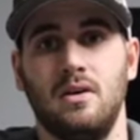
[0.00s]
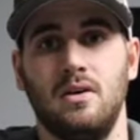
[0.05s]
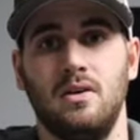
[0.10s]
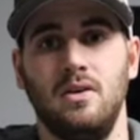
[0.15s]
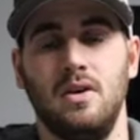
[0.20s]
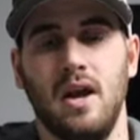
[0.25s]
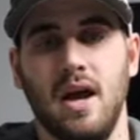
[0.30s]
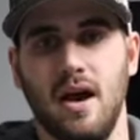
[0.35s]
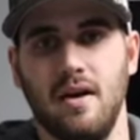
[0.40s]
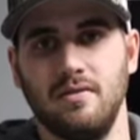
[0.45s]

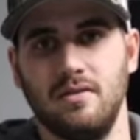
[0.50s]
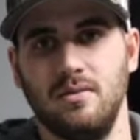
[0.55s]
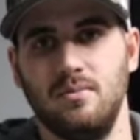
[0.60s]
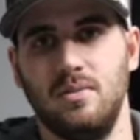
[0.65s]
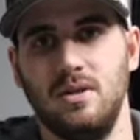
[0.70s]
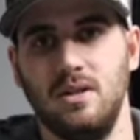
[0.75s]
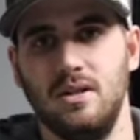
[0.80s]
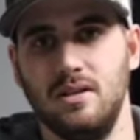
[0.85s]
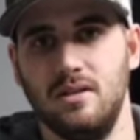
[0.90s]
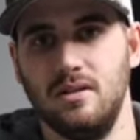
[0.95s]
You have to
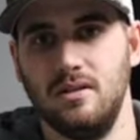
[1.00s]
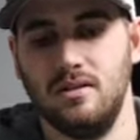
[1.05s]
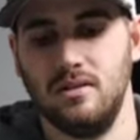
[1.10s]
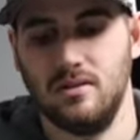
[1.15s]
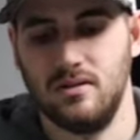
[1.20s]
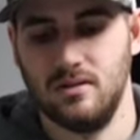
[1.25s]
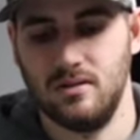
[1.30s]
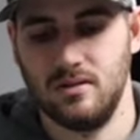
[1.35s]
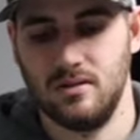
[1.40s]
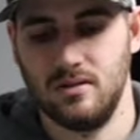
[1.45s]
be
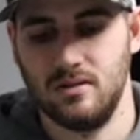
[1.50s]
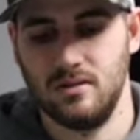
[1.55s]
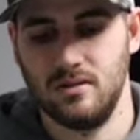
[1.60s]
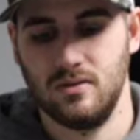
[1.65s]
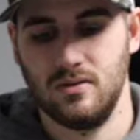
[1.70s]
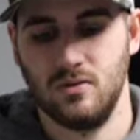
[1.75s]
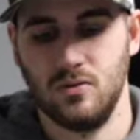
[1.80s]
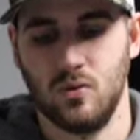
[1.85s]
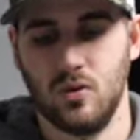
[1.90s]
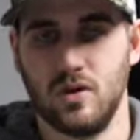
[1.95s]

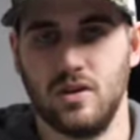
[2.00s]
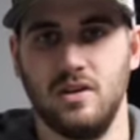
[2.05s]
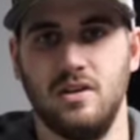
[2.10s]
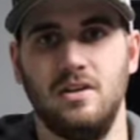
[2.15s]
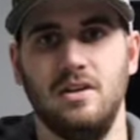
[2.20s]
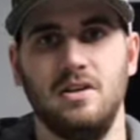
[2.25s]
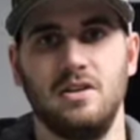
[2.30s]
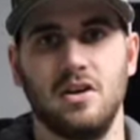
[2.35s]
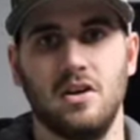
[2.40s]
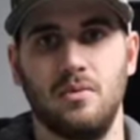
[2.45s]
where the
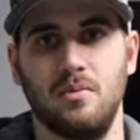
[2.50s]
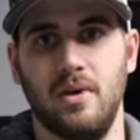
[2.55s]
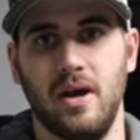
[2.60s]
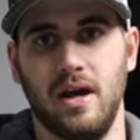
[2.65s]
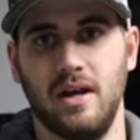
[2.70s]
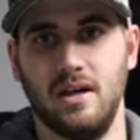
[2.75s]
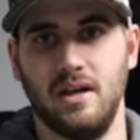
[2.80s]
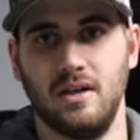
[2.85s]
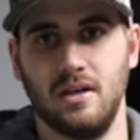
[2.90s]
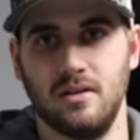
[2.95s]
deer are
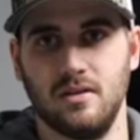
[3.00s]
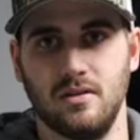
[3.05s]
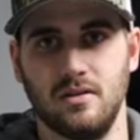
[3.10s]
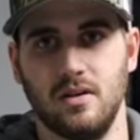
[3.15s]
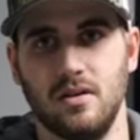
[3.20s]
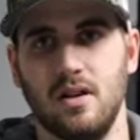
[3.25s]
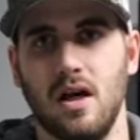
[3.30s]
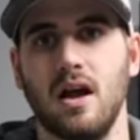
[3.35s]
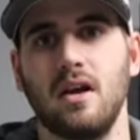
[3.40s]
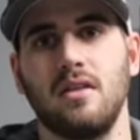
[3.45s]
bedding, and
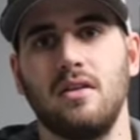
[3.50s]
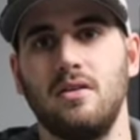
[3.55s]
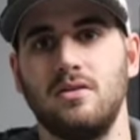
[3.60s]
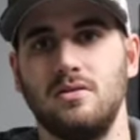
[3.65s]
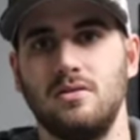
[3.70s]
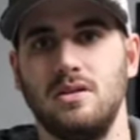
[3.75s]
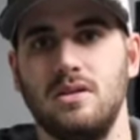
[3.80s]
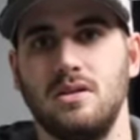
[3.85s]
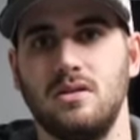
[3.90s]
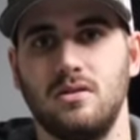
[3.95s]
a lot of
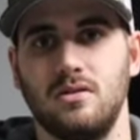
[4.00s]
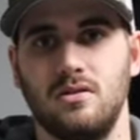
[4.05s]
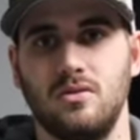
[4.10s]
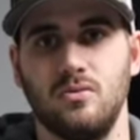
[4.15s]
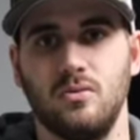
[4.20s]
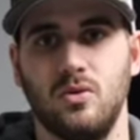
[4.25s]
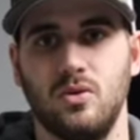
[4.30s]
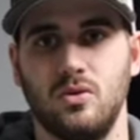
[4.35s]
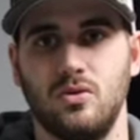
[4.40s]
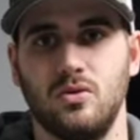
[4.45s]
those deer
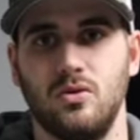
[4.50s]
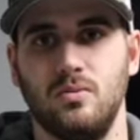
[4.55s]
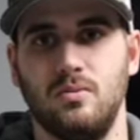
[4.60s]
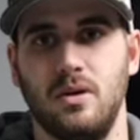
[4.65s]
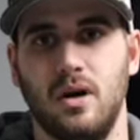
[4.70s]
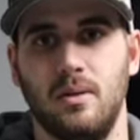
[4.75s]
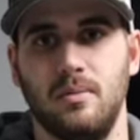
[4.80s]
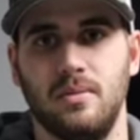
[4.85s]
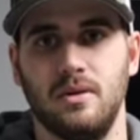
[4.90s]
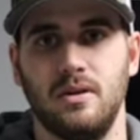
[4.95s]
will group
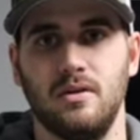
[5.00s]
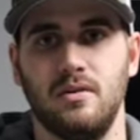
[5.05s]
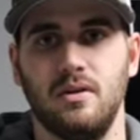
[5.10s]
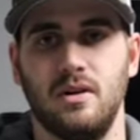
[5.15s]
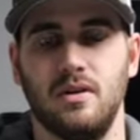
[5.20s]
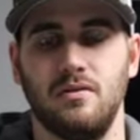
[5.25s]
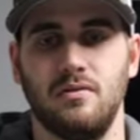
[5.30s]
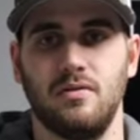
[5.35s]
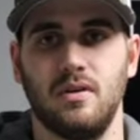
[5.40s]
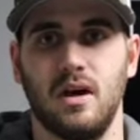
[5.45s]
up
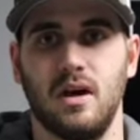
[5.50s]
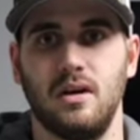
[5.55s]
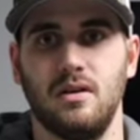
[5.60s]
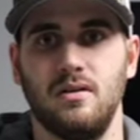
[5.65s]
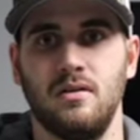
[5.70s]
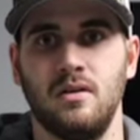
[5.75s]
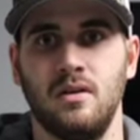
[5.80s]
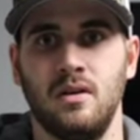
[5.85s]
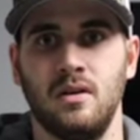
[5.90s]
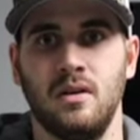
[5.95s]
and
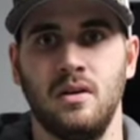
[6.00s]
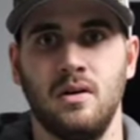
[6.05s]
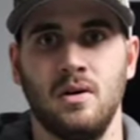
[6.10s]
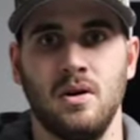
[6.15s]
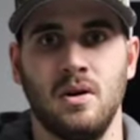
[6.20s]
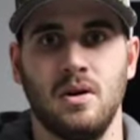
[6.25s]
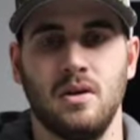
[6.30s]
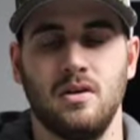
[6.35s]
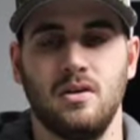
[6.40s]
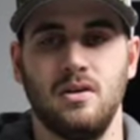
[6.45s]
find
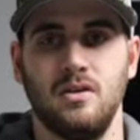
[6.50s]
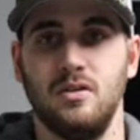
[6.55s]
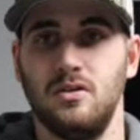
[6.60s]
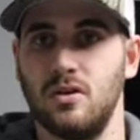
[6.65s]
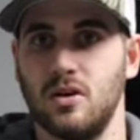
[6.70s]
good